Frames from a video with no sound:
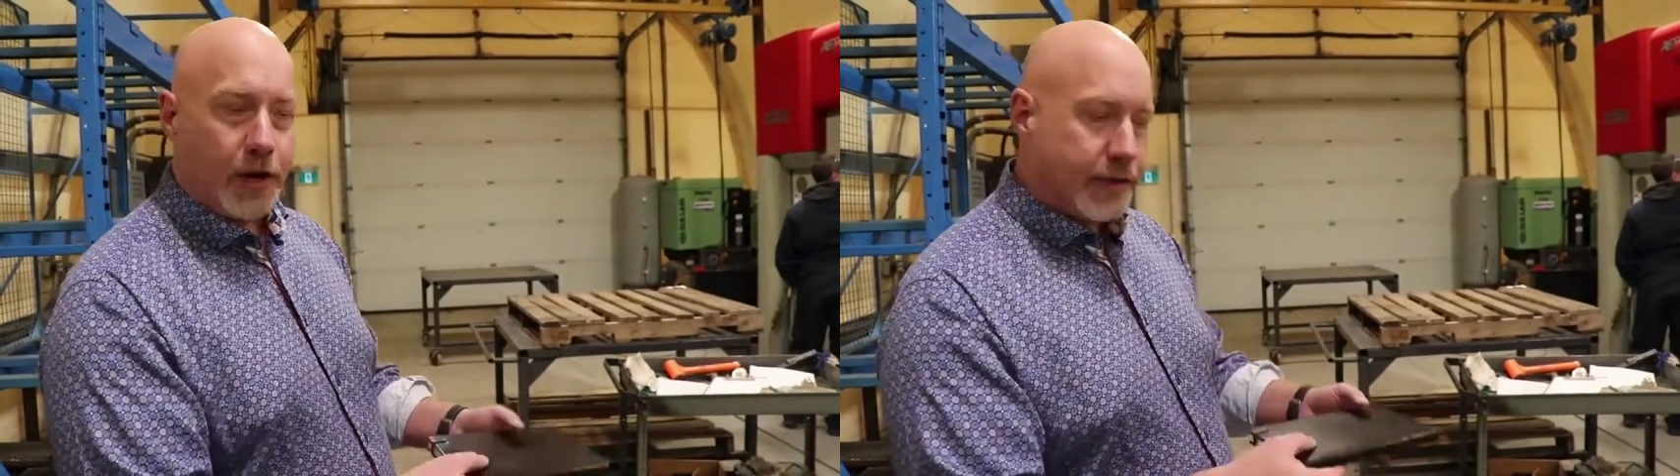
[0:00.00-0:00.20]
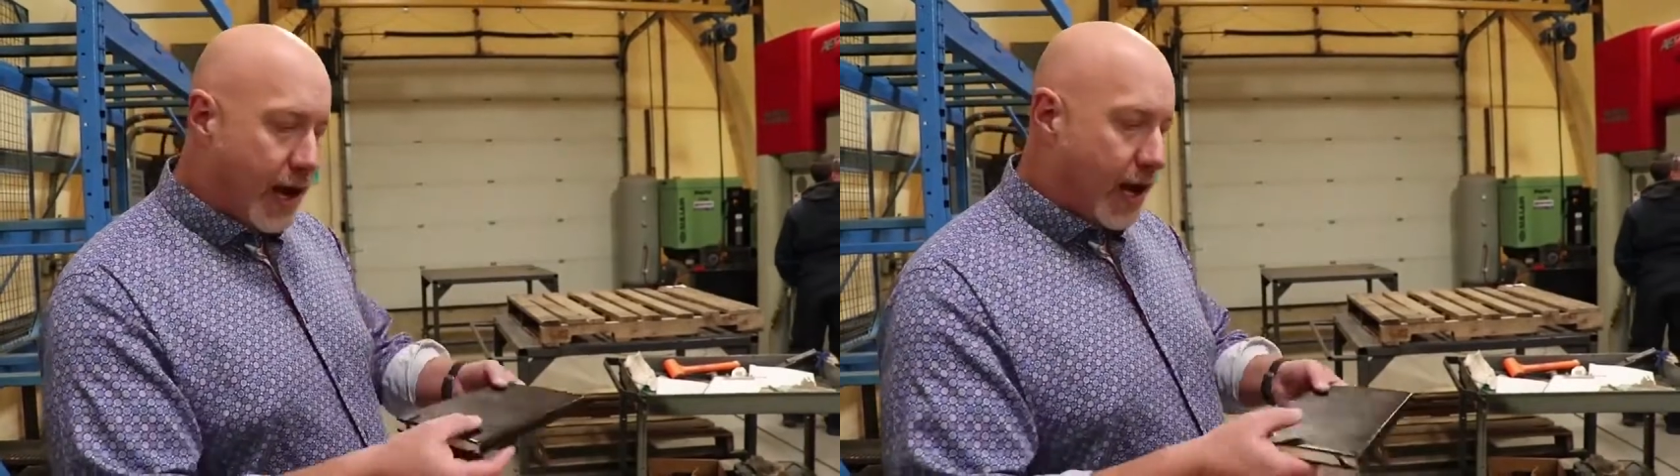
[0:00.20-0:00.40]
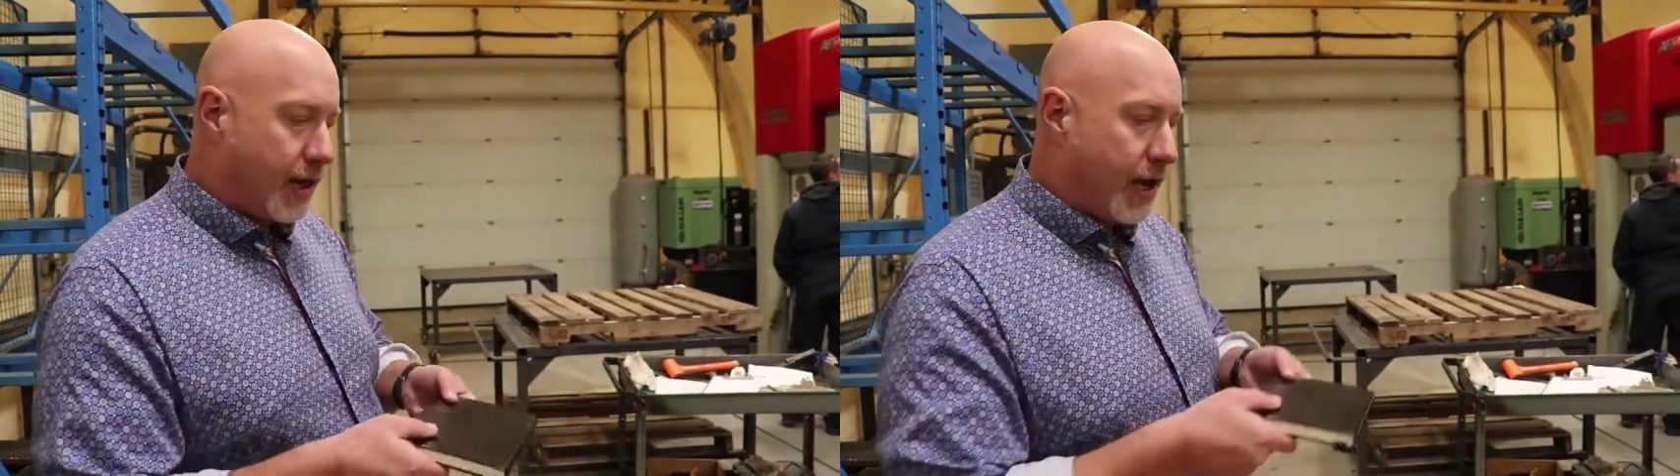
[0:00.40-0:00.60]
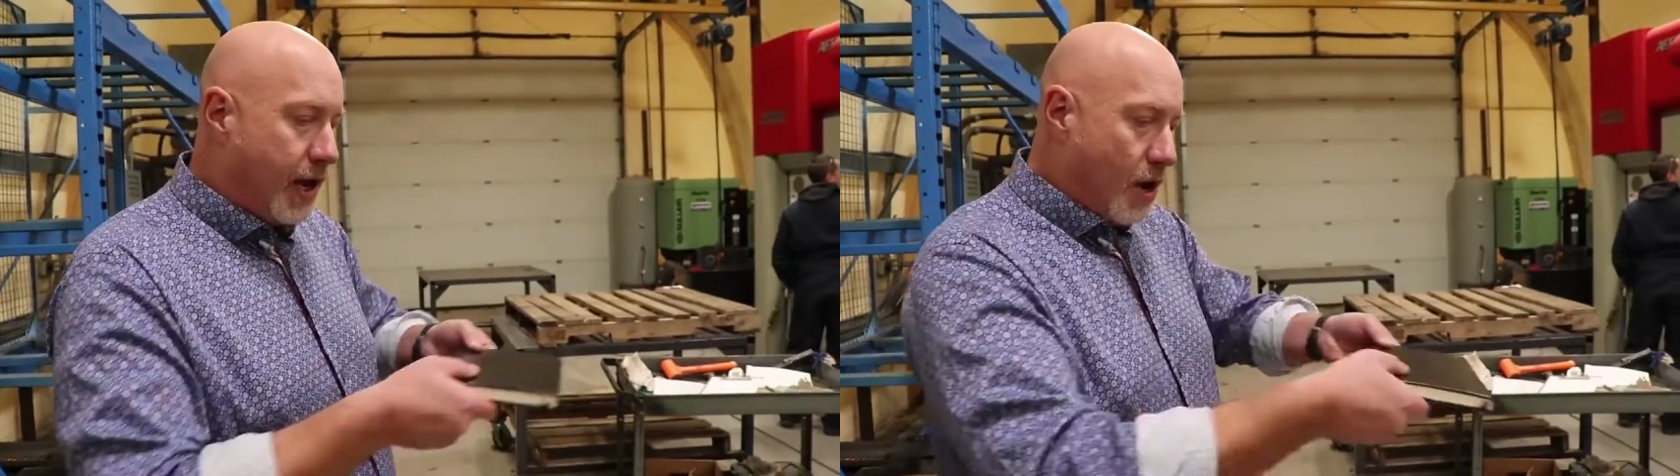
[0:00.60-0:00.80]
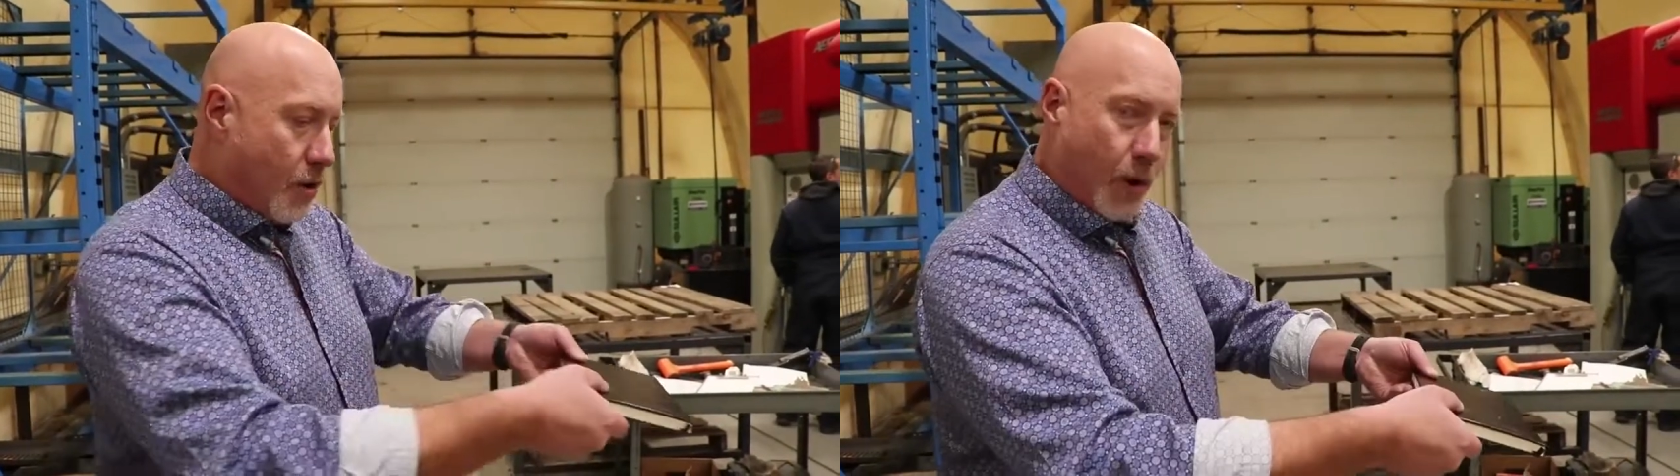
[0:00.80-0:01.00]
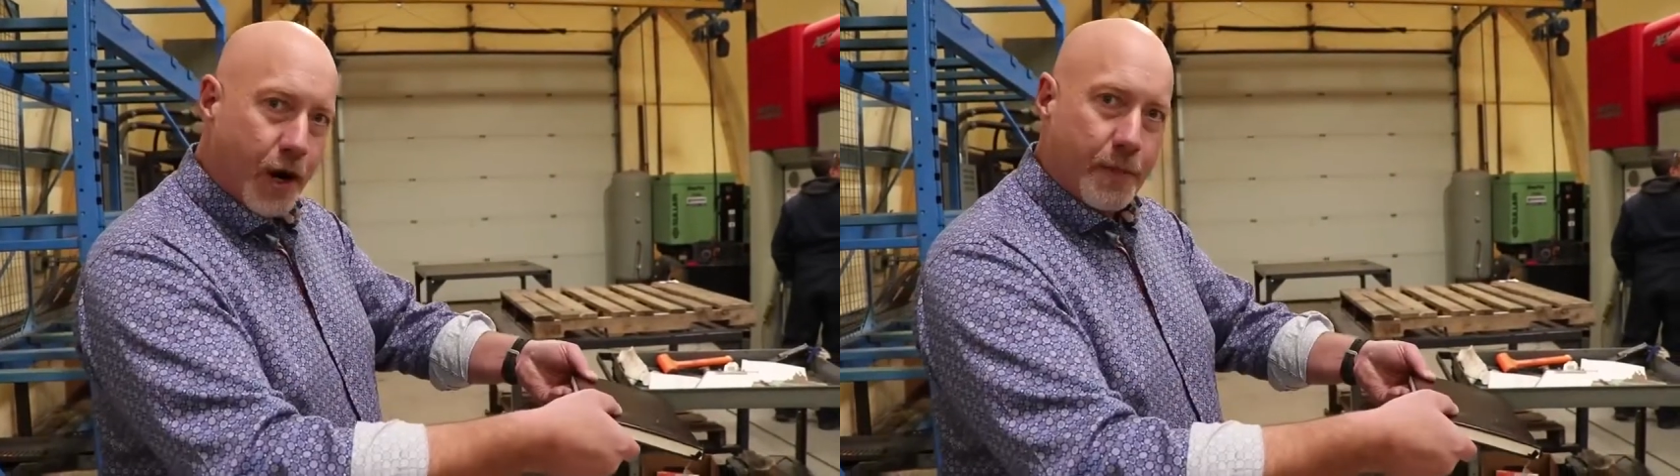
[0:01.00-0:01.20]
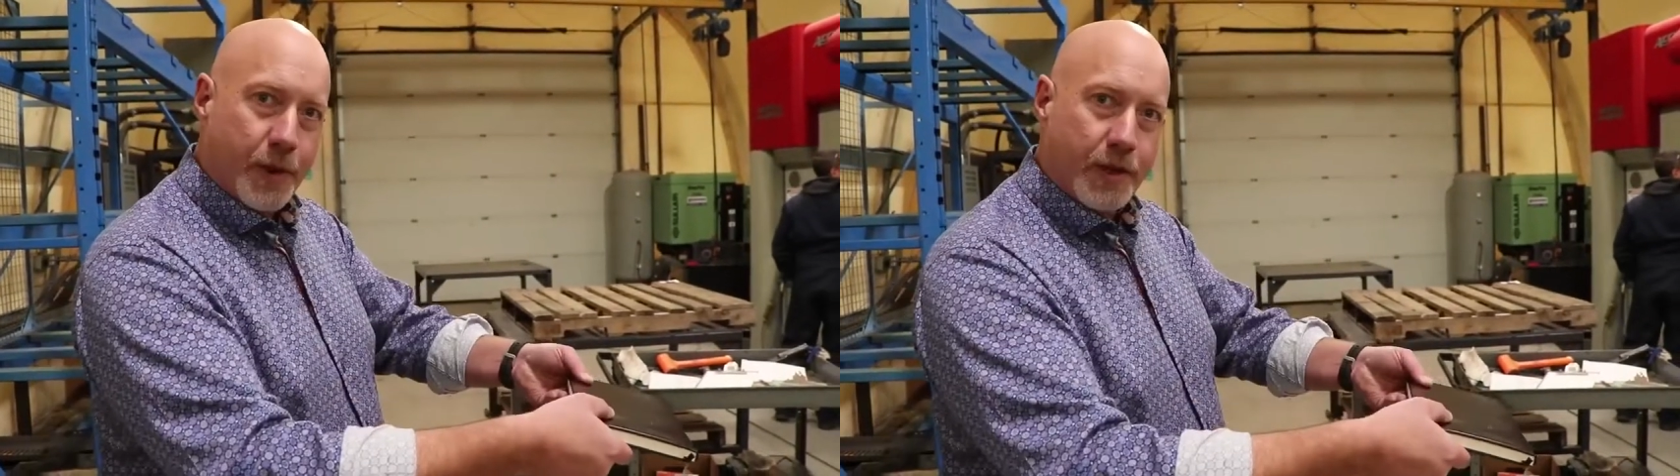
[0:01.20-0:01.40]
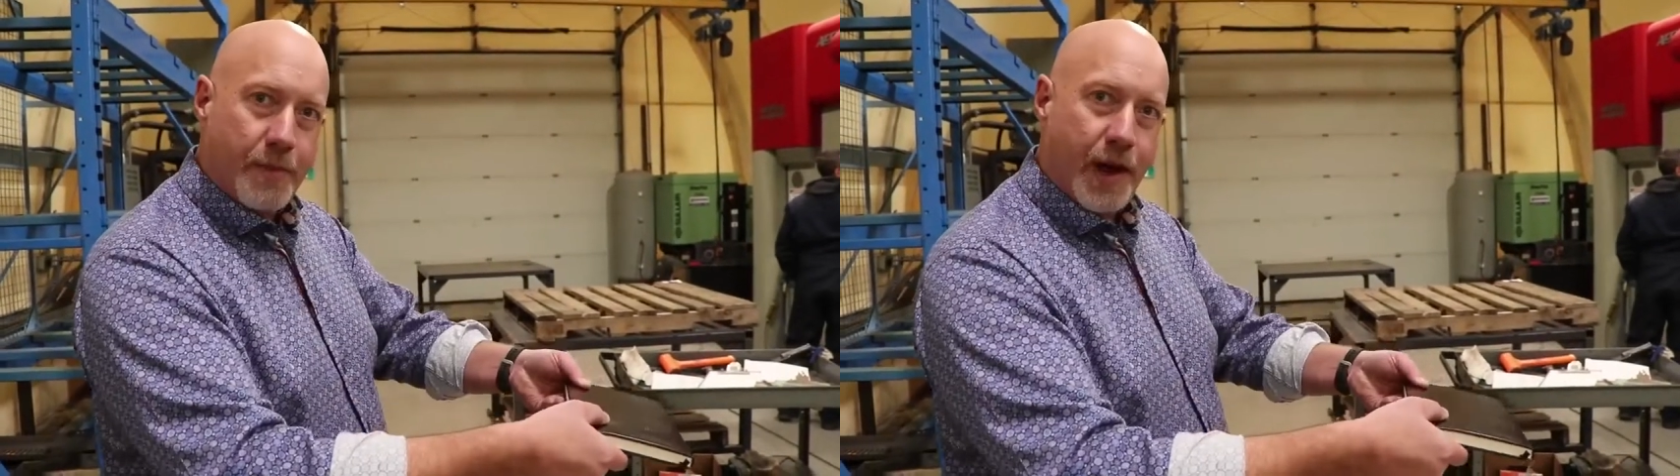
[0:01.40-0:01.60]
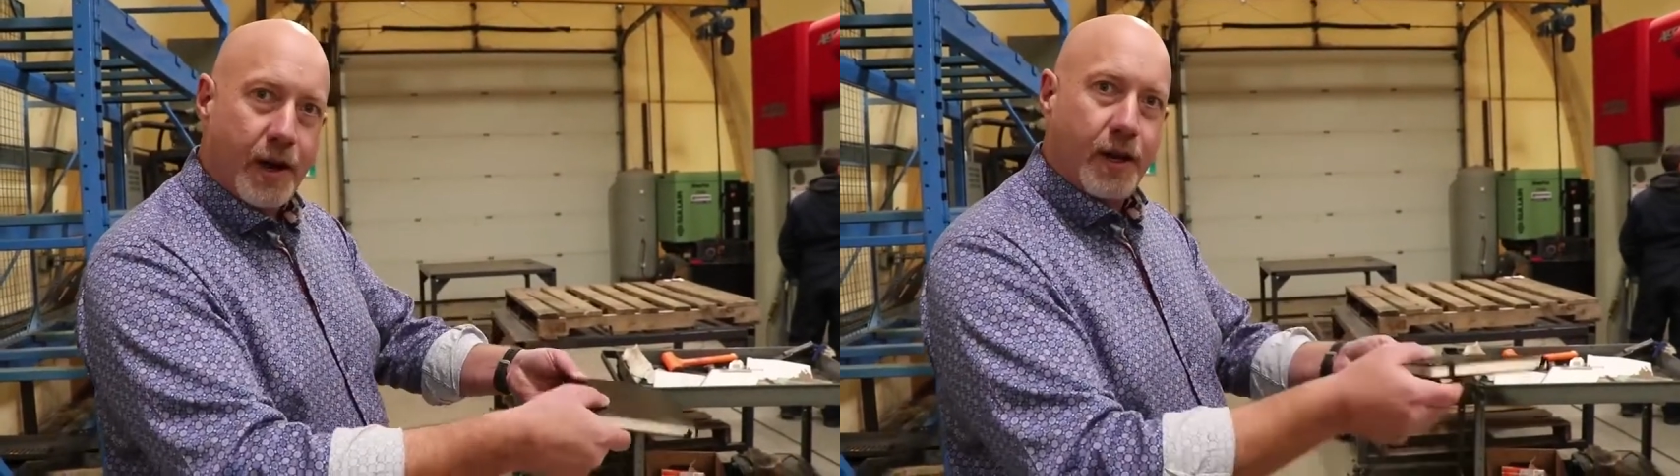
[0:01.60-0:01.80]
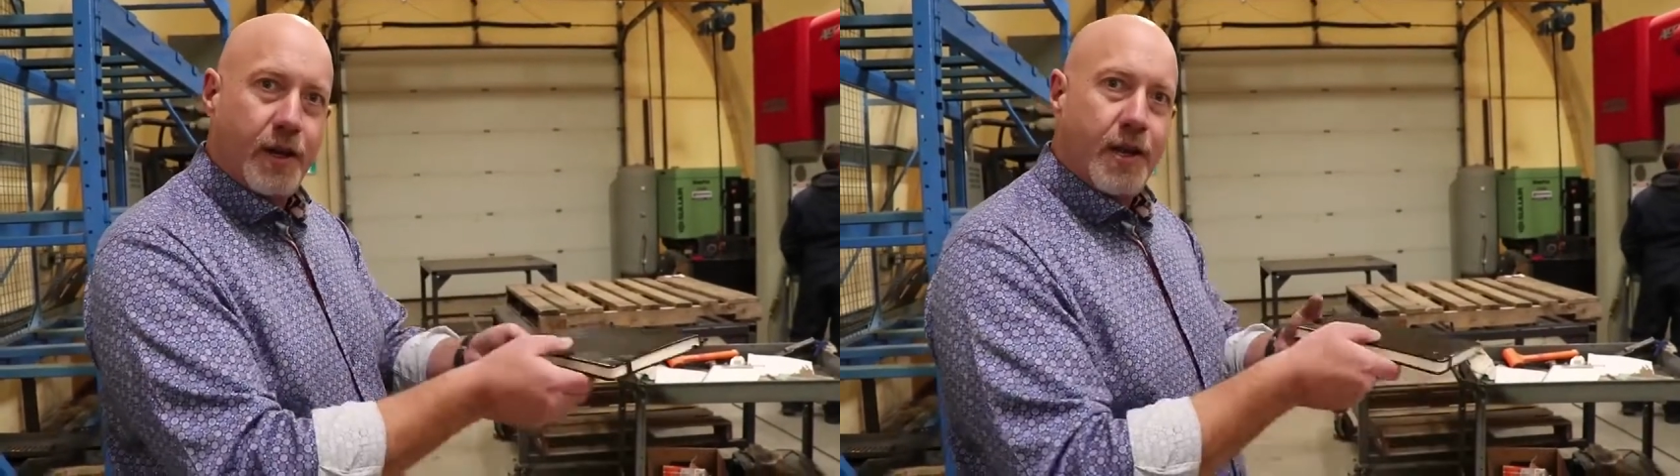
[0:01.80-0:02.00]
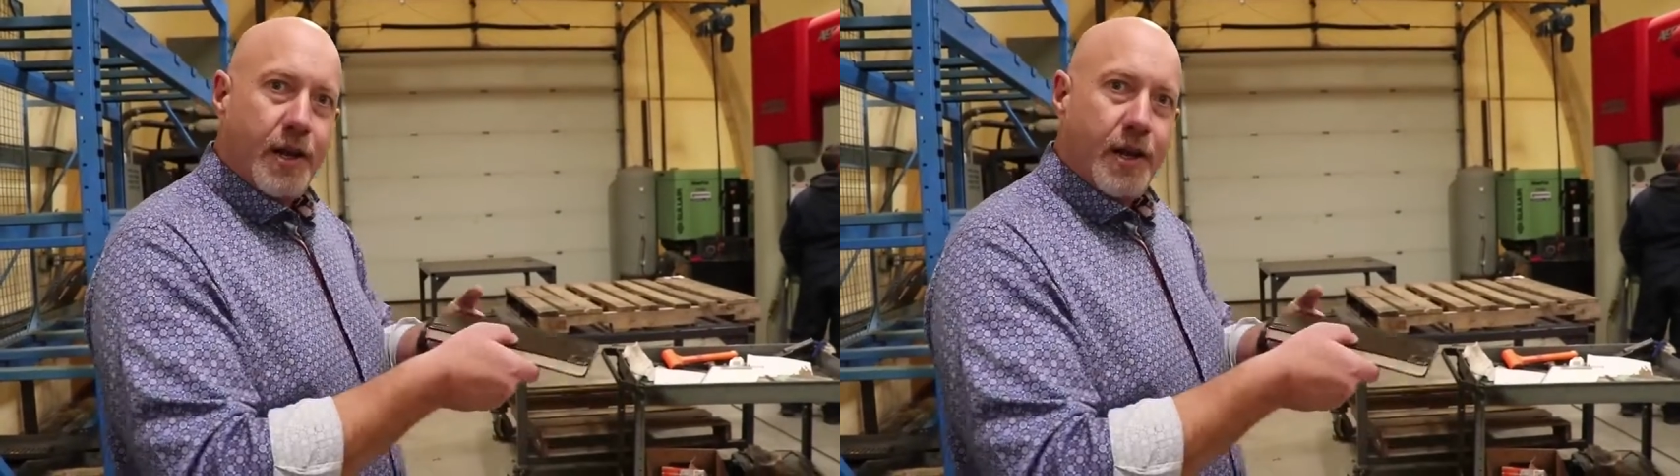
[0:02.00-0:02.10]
exactly where to put the metal,